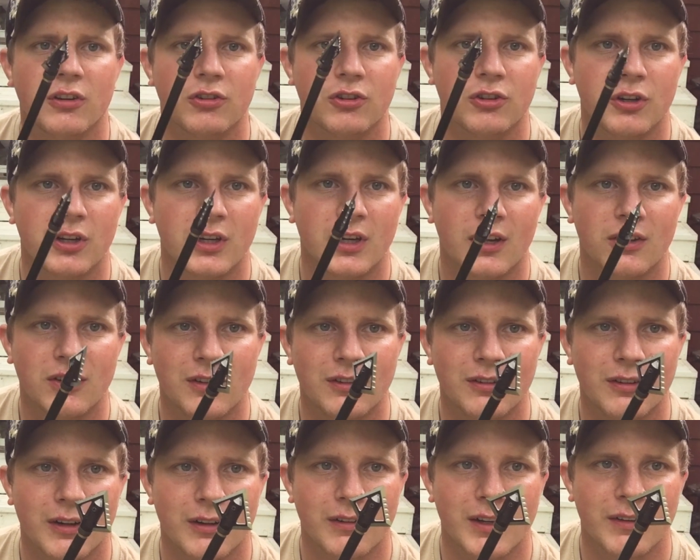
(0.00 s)
have showed you guys
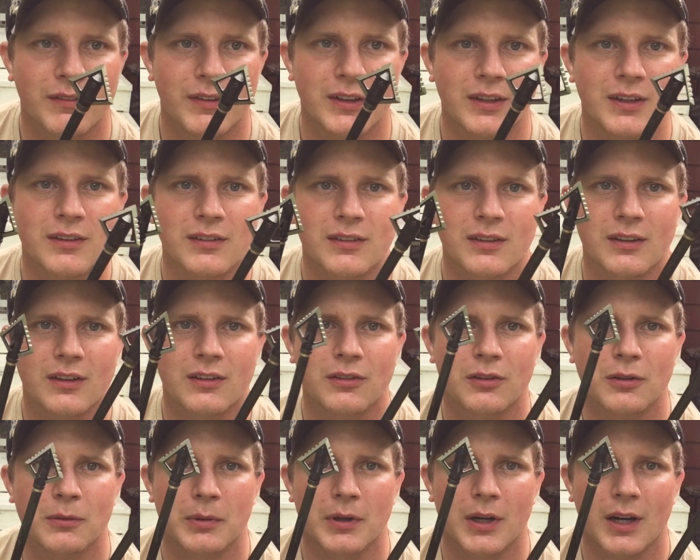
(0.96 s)
this right away, but these are the
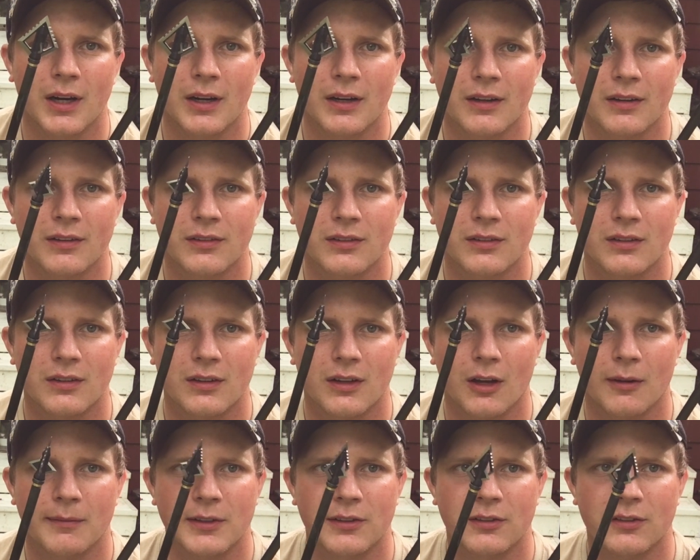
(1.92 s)
2 broadheads
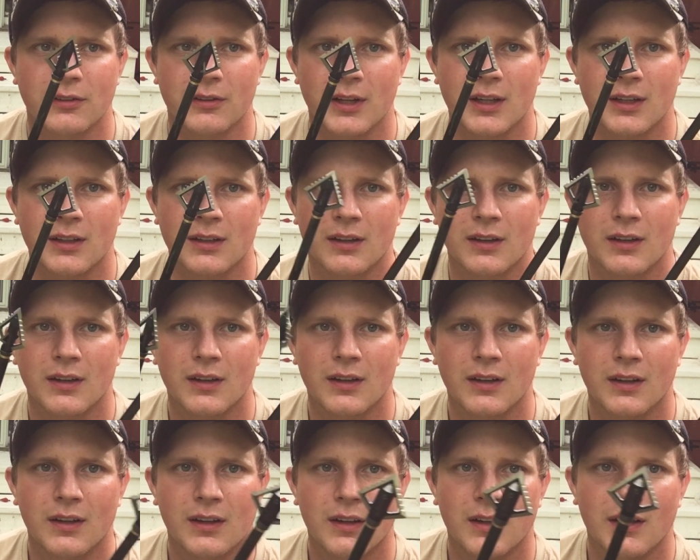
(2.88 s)
I'll be shooting.
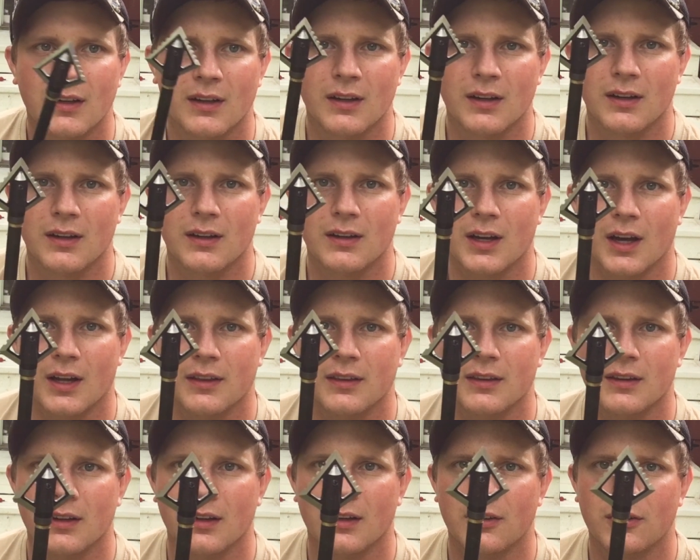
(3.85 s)
Got
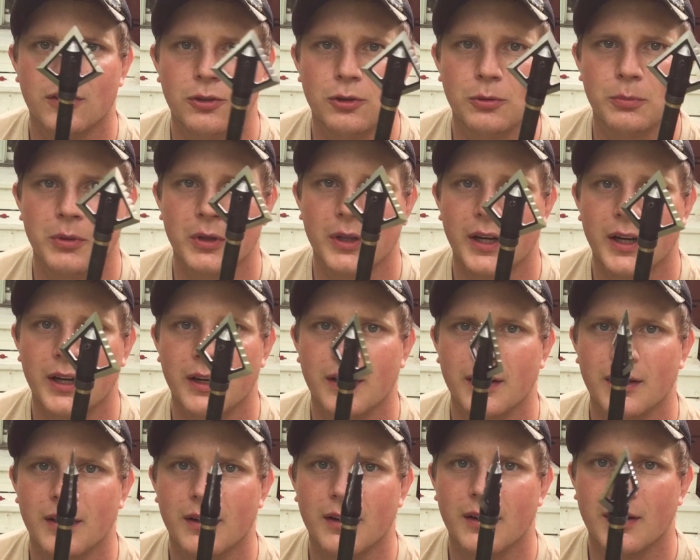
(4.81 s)
the 2-blade
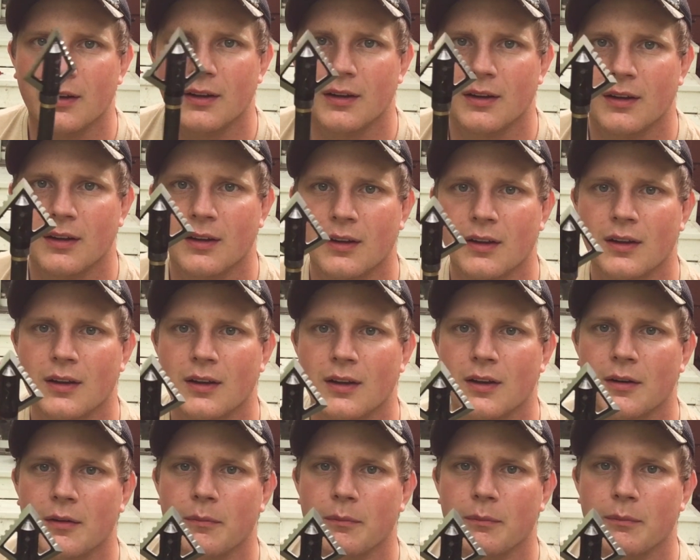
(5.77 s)

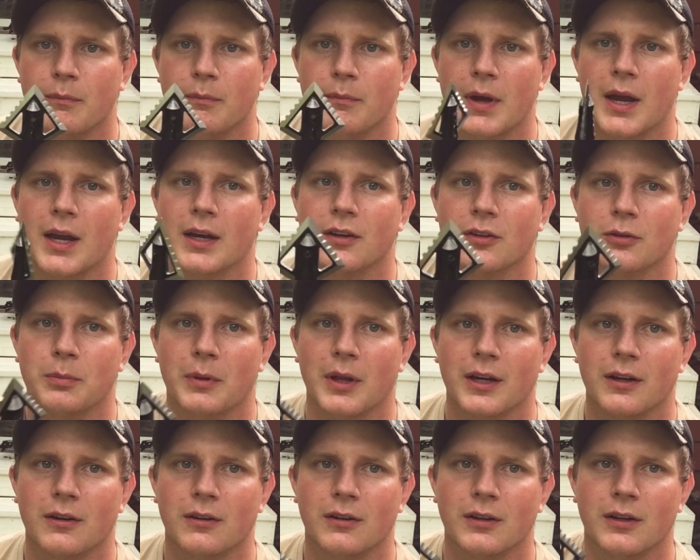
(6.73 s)
Magnus
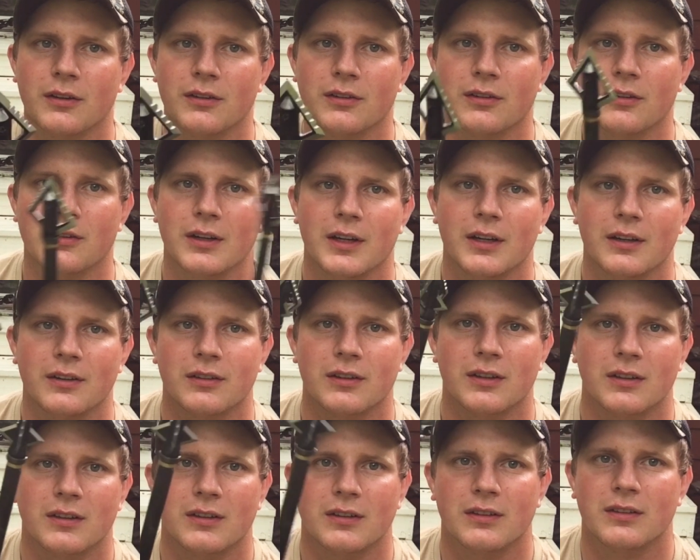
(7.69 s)
Black Hornet
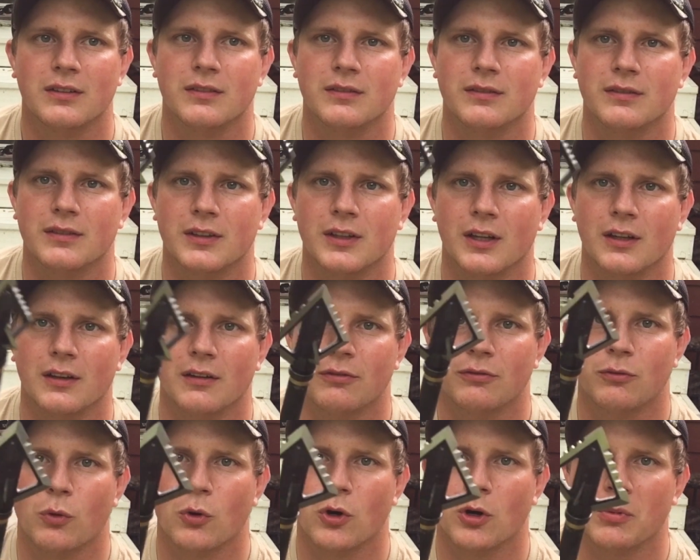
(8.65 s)
Razor, and then the
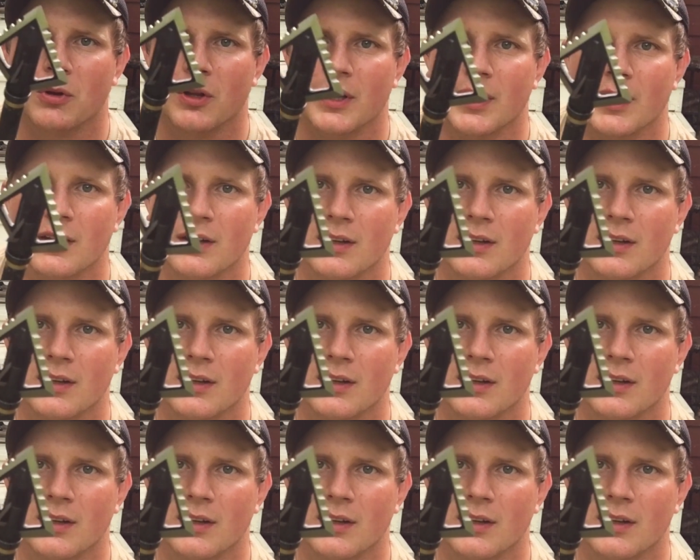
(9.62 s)
4-blade.